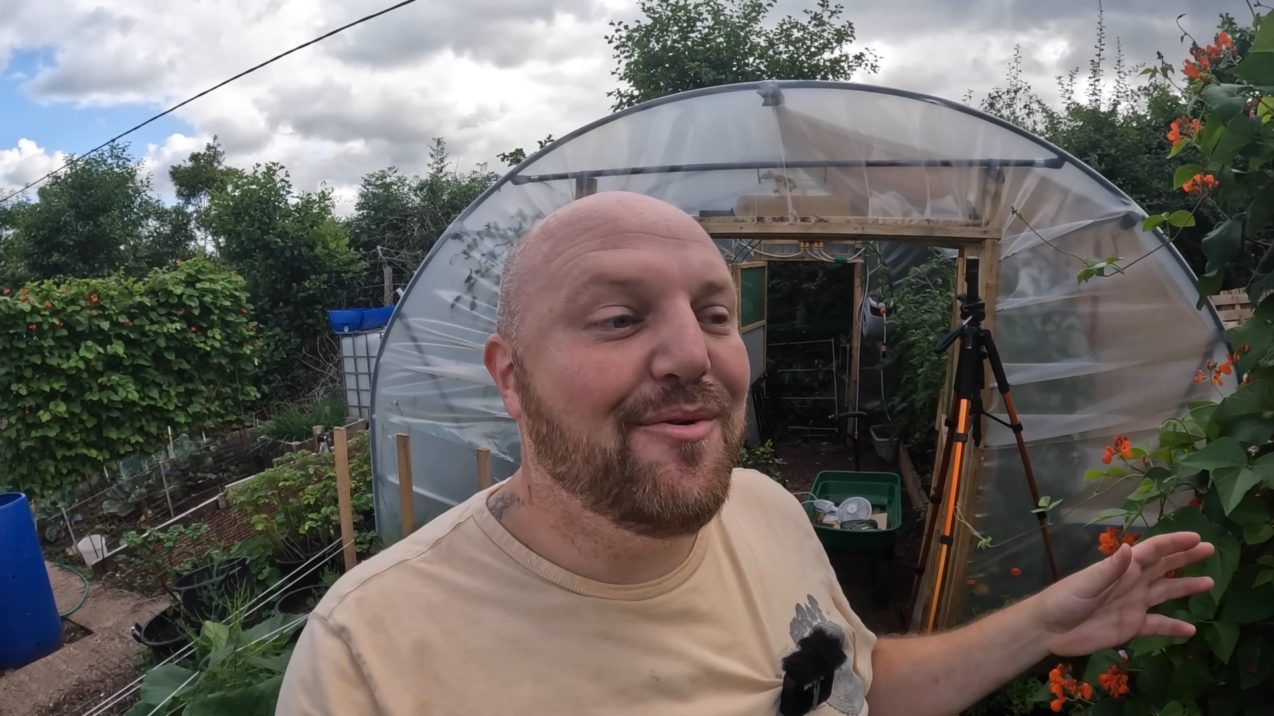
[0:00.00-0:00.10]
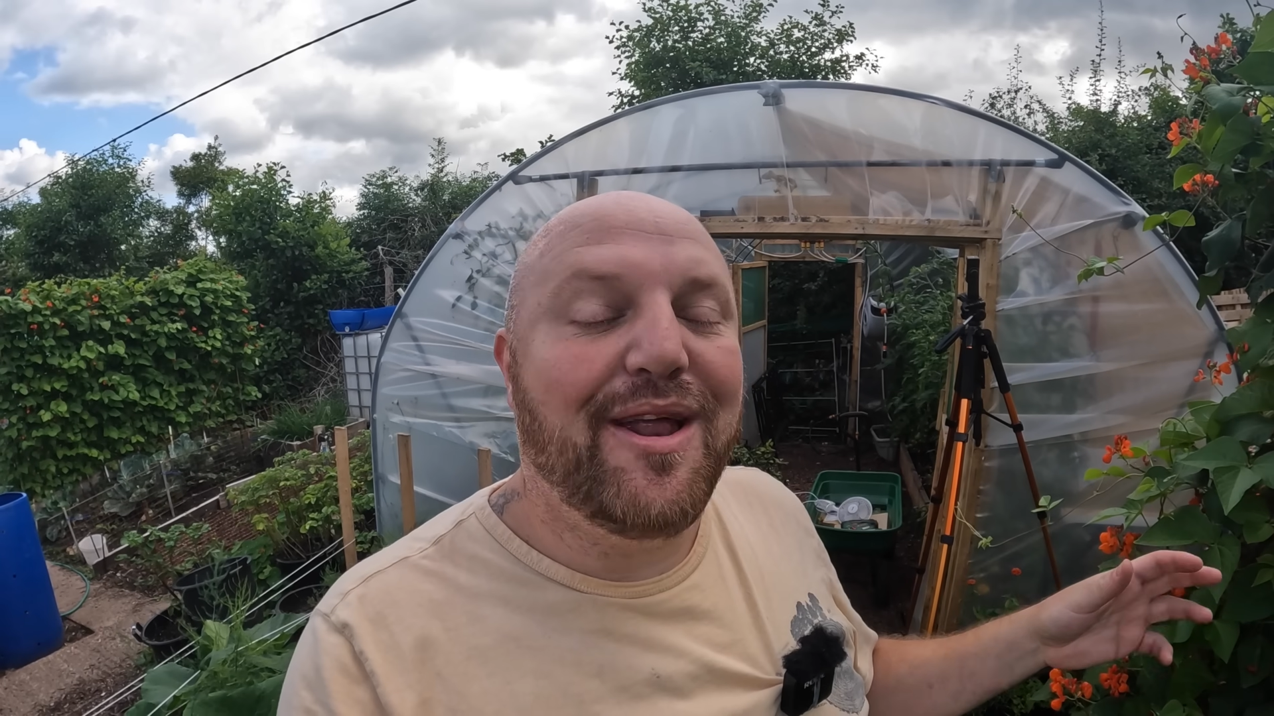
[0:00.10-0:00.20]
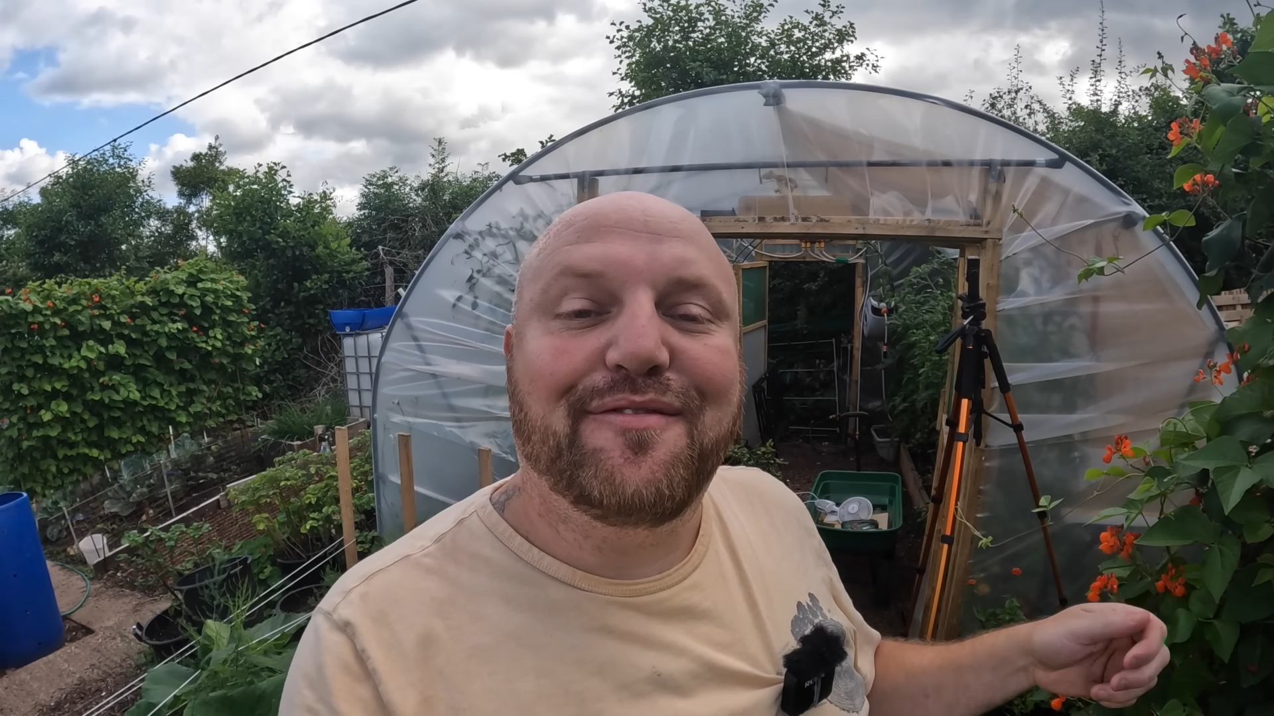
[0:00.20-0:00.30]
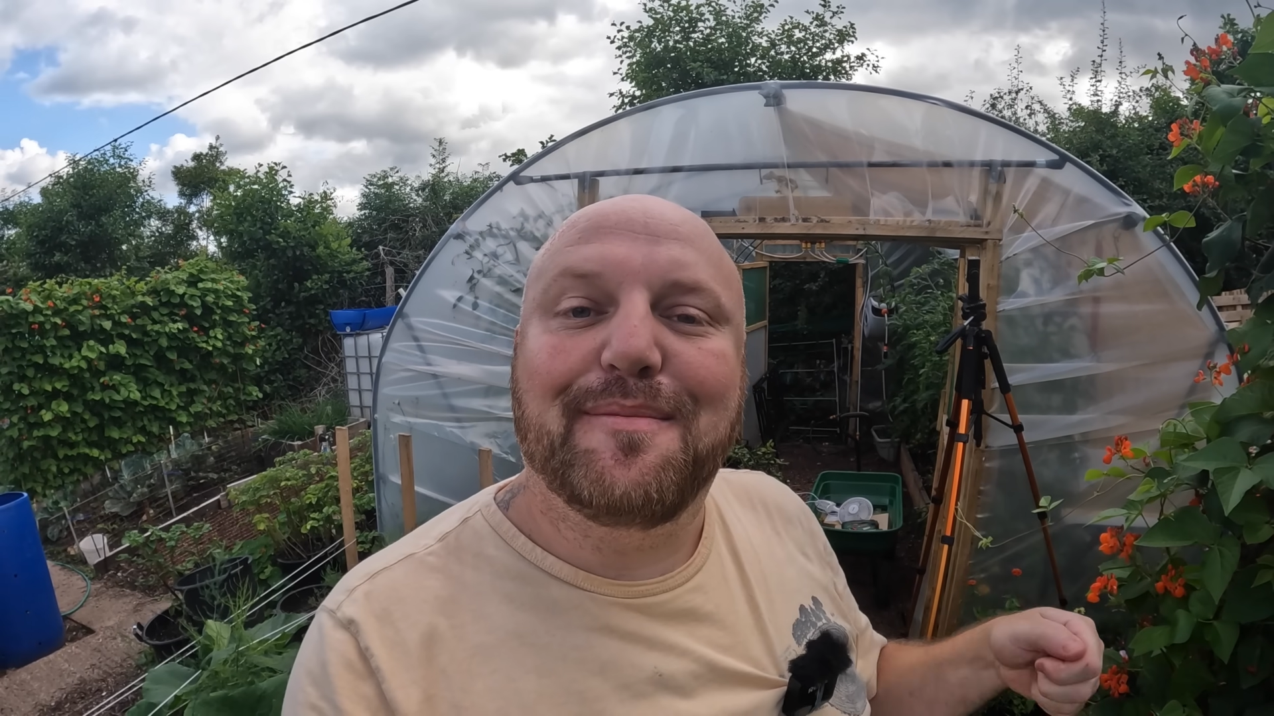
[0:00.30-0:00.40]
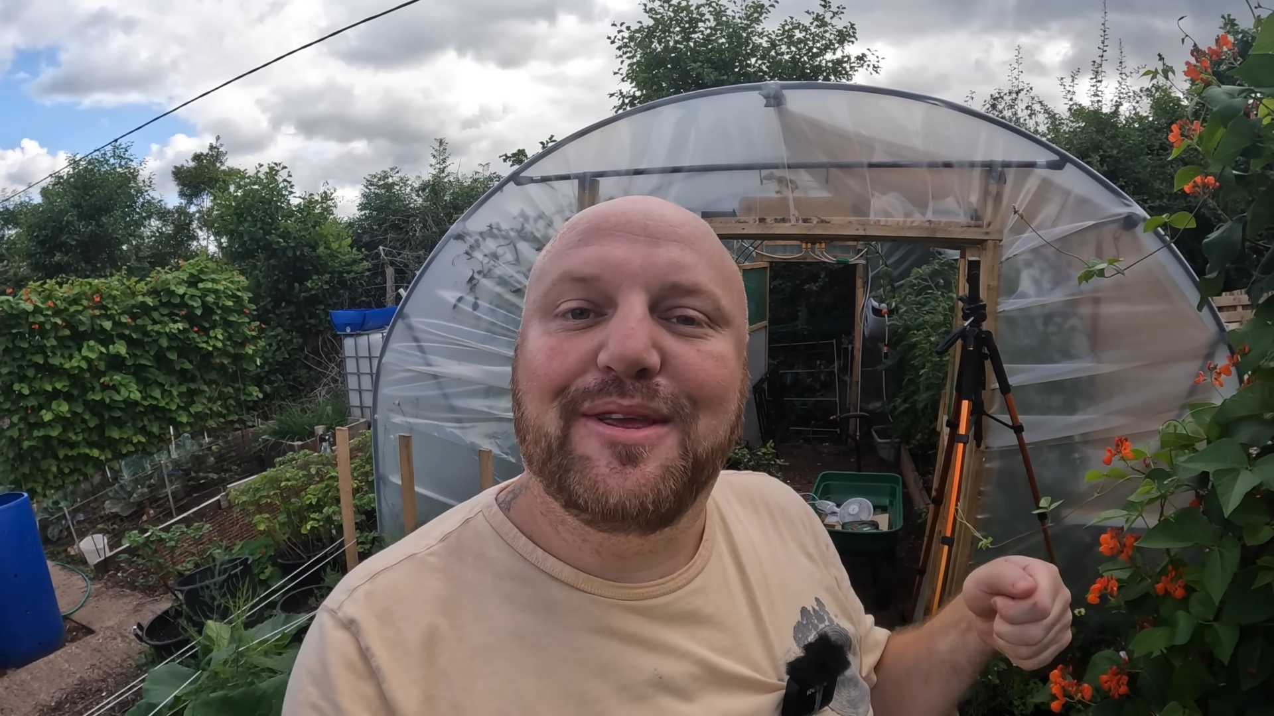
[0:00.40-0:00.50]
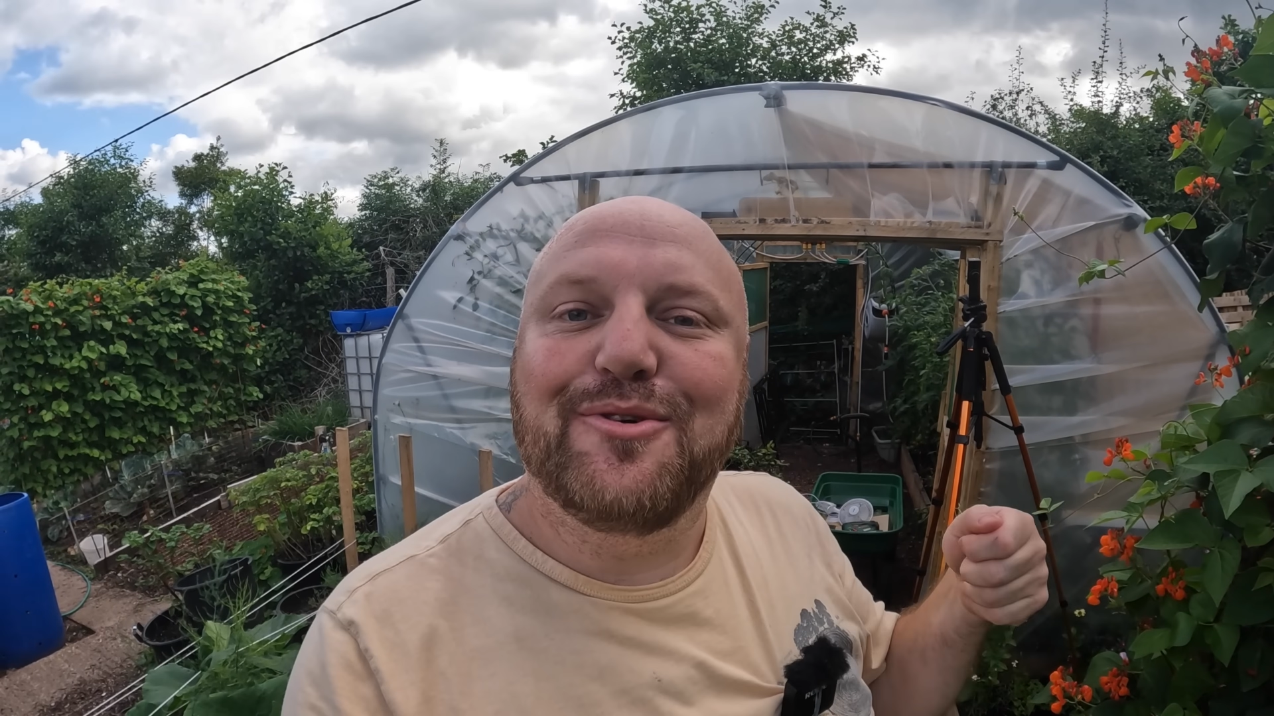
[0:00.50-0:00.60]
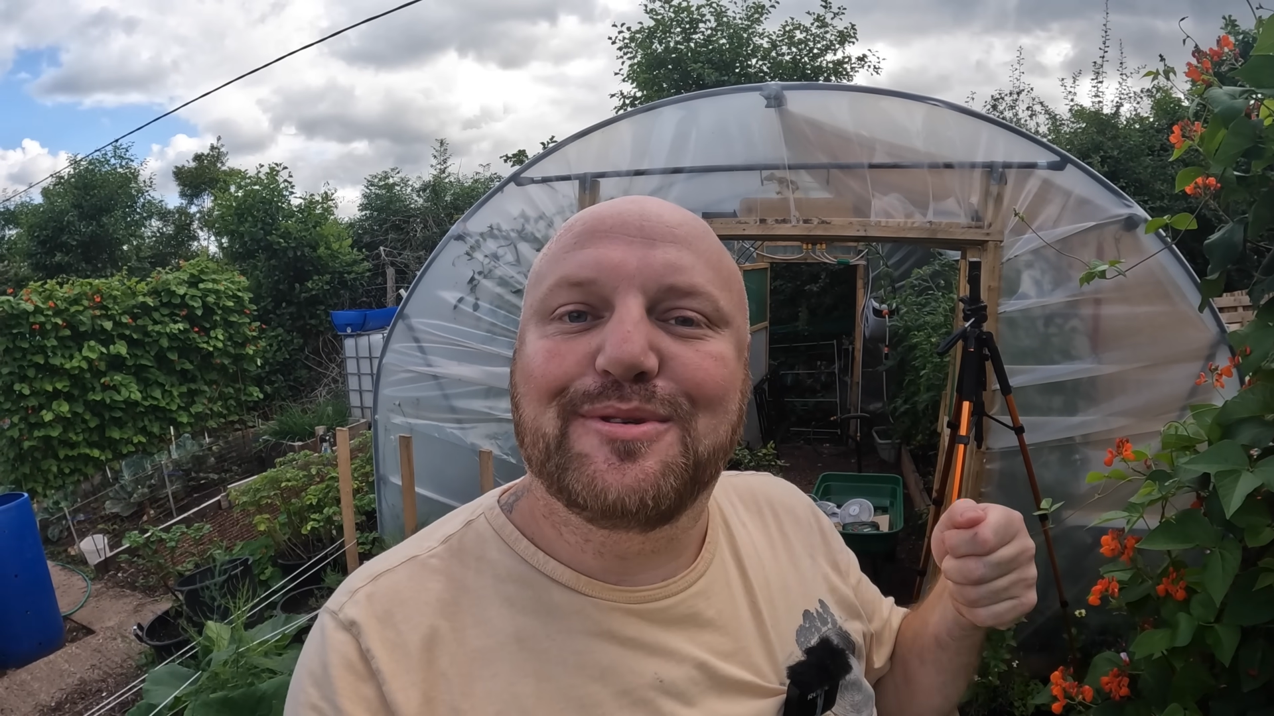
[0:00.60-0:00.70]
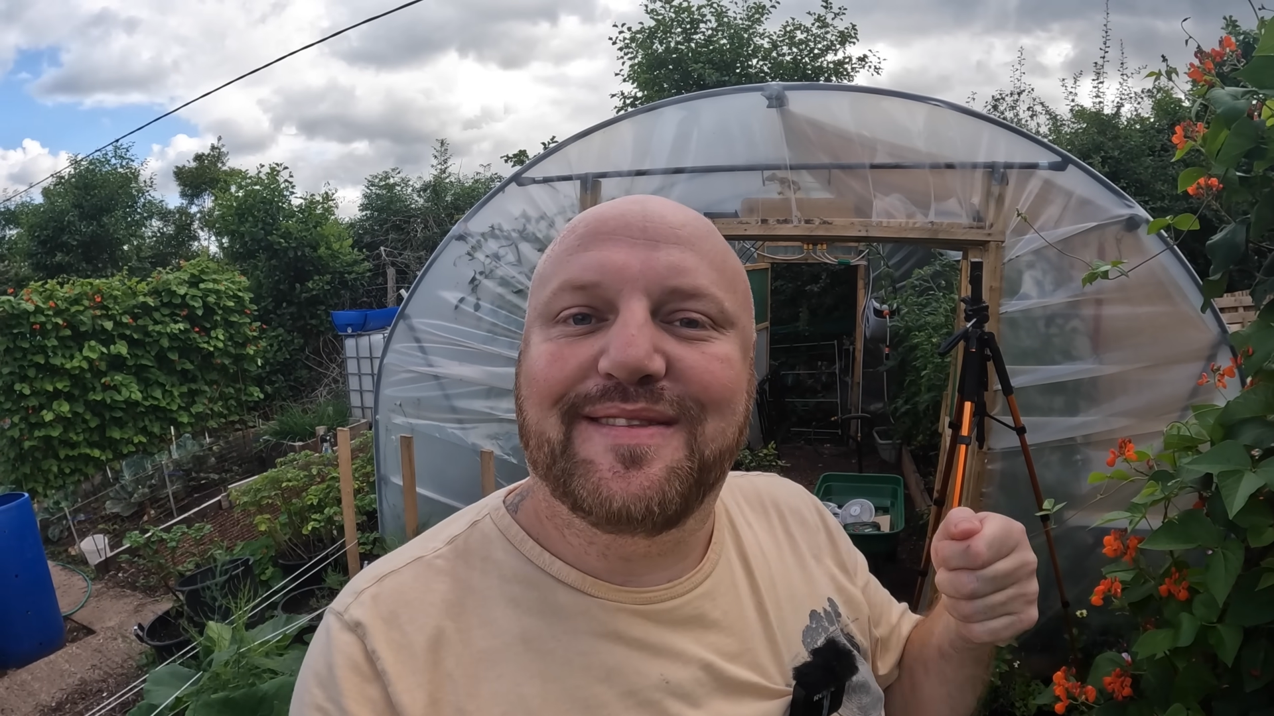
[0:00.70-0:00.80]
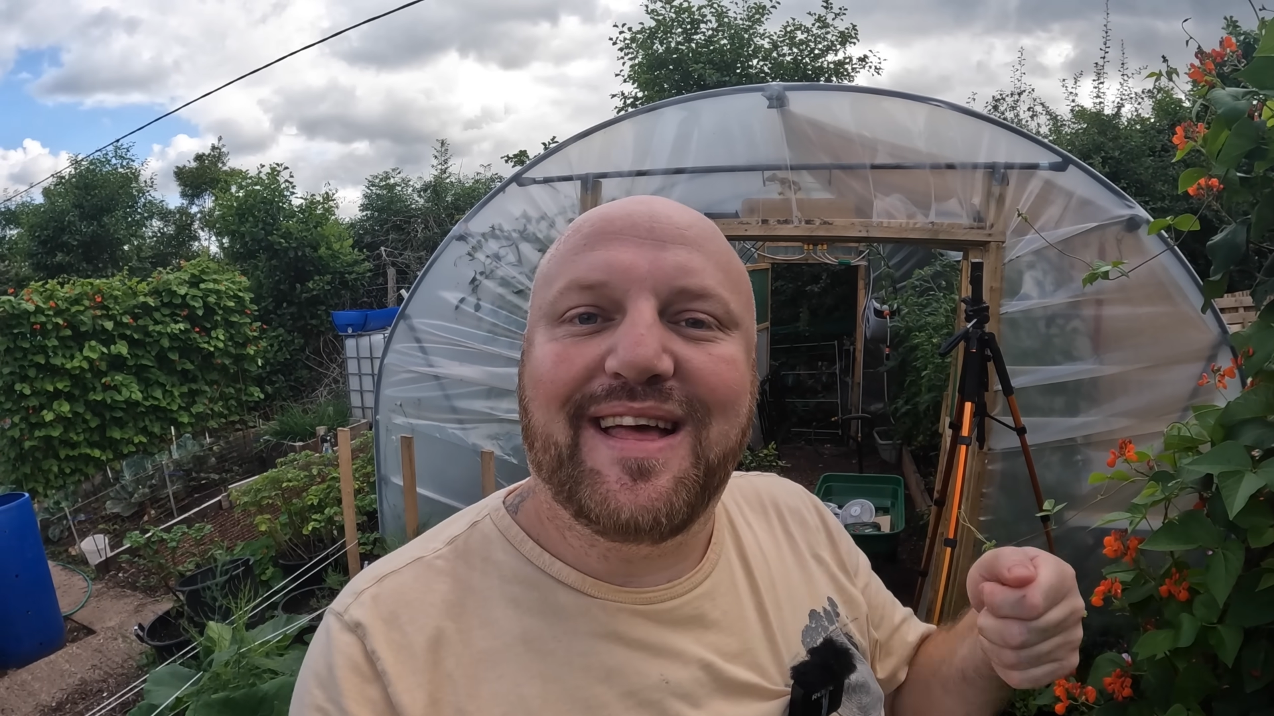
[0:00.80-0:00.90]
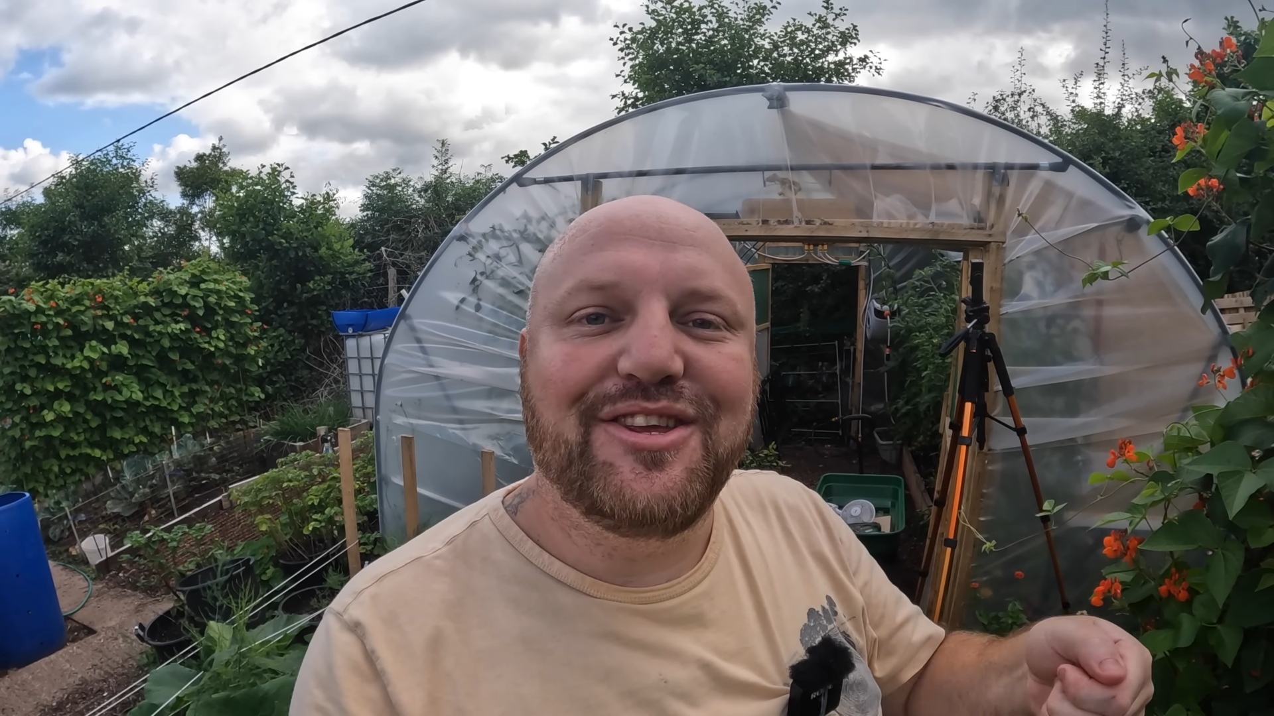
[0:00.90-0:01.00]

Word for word: won't have to be using that